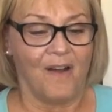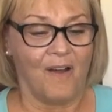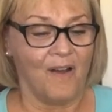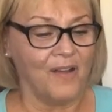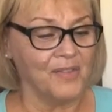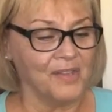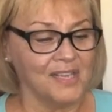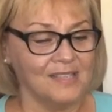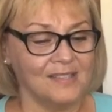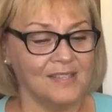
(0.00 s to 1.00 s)
all
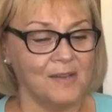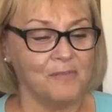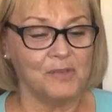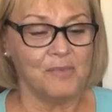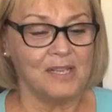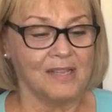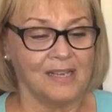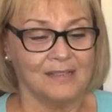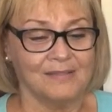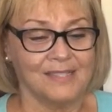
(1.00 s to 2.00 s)
these seemed to me
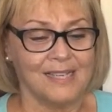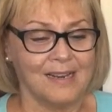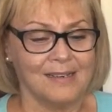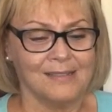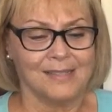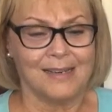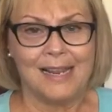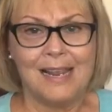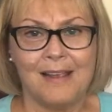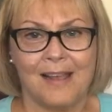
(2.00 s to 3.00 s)
like seconds and
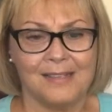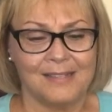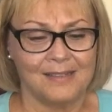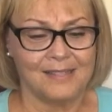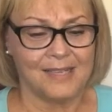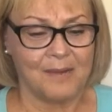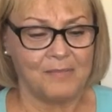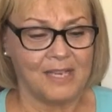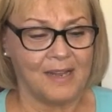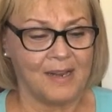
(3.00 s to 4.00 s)
eons at the same
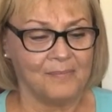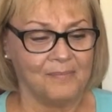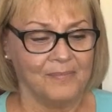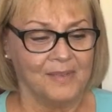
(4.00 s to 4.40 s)
time.